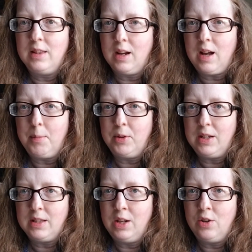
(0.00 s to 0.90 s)
a couple
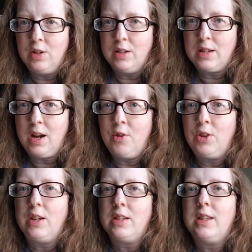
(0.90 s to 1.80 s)
days later and
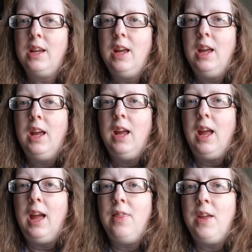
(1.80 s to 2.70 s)
discovered this.
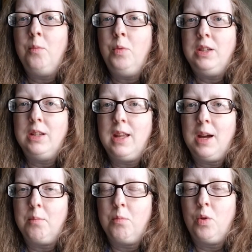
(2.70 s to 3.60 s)
And then we did
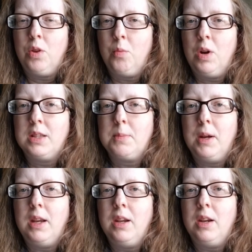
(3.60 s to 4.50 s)
that more than once,
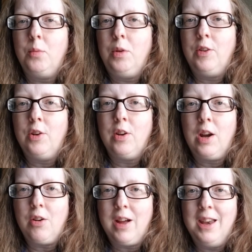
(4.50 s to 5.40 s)
but we figured it
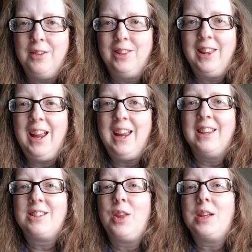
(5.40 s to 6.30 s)
out kind of
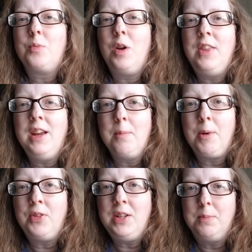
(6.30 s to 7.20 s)
late. So that's one thing
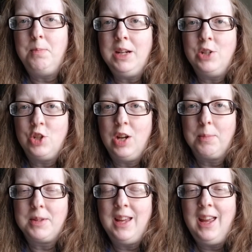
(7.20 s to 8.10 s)
about these big
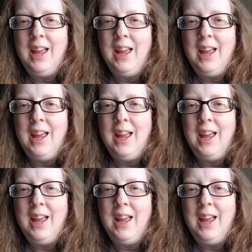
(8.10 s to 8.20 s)
ships.